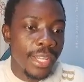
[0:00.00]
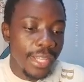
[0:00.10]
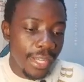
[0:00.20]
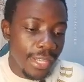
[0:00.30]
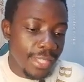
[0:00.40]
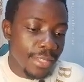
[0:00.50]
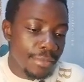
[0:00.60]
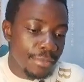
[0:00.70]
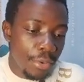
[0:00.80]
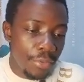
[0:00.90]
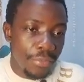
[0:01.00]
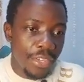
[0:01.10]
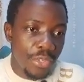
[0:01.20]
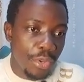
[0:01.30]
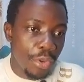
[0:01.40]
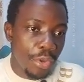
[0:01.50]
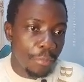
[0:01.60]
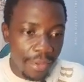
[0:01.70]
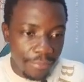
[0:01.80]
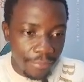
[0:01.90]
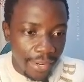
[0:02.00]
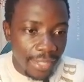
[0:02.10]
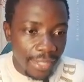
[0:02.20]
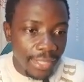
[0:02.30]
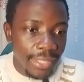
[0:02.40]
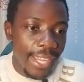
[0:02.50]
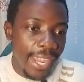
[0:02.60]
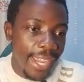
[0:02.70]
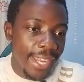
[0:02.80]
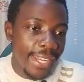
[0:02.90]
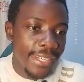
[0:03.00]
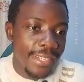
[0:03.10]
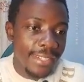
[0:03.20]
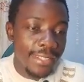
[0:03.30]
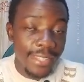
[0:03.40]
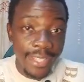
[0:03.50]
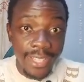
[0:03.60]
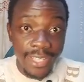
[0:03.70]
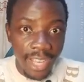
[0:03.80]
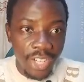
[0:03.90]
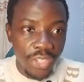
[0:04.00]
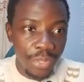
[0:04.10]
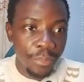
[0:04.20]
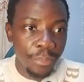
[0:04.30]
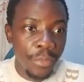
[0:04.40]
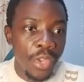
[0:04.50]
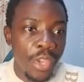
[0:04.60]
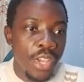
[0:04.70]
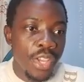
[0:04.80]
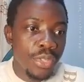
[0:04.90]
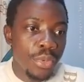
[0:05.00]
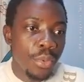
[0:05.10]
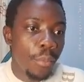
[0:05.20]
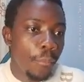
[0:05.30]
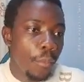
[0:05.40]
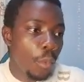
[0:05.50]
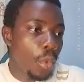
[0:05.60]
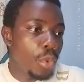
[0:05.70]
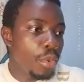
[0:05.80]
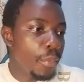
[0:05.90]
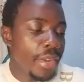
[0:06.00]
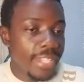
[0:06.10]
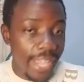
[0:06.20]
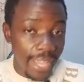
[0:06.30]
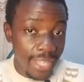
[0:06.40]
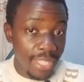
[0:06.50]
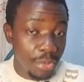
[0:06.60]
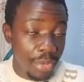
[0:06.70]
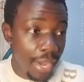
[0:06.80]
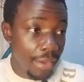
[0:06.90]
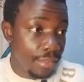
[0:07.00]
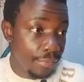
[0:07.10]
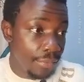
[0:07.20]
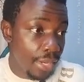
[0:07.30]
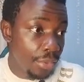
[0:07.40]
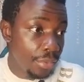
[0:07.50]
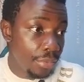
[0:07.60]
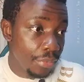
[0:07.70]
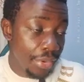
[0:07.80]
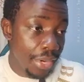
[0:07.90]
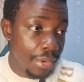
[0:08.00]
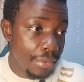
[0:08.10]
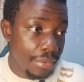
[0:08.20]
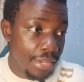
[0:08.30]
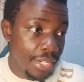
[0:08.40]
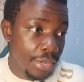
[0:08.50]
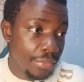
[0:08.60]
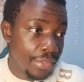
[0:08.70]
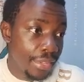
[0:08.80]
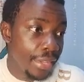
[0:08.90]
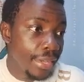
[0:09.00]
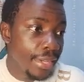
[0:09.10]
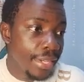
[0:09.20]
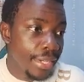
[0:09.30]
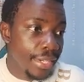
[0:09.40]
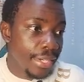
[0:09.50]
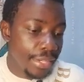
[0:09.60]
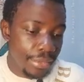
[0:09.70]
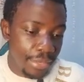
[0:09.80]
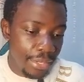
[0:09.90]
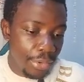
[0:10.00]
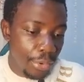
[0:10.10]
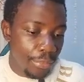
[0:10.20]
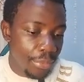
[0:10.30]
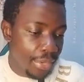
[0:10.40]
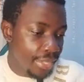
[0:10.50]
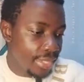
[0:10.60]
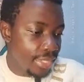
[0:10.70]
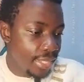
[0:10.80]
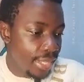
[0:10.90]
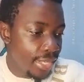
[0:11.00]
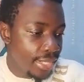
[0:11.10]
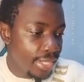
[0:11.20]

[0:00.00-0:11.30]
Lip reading: let's move into our main file and see that in action. So when we print x, we have the value 3 written over there. I really hope you can see that.